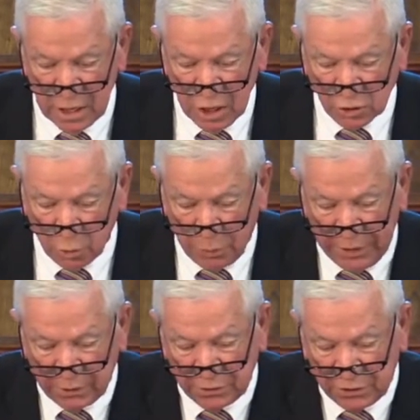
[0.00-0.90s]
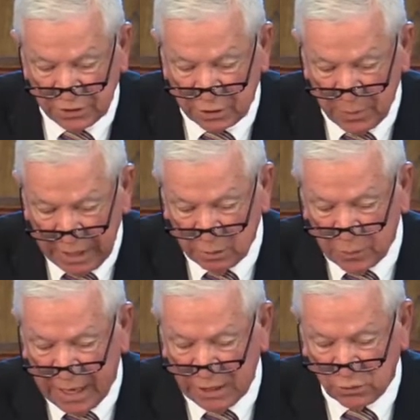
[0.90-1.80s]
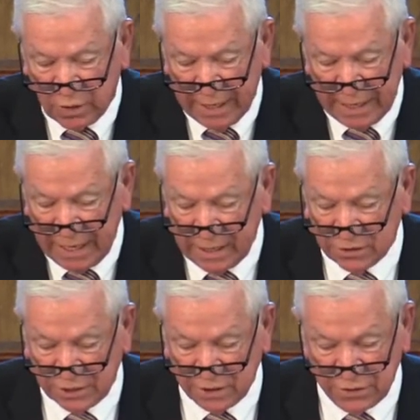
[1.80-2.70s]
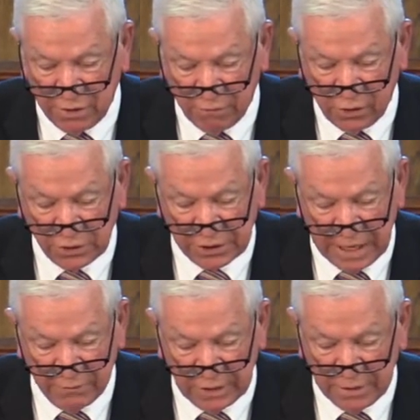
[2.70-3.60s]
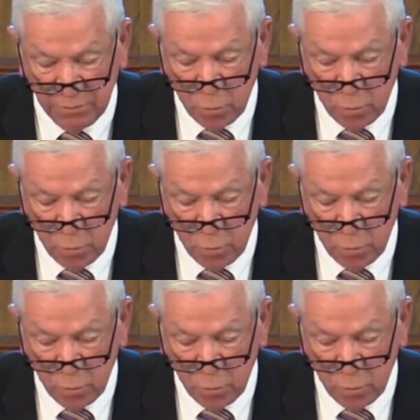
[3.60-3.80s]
So Peter took the man by his right hand, it says in verse 7,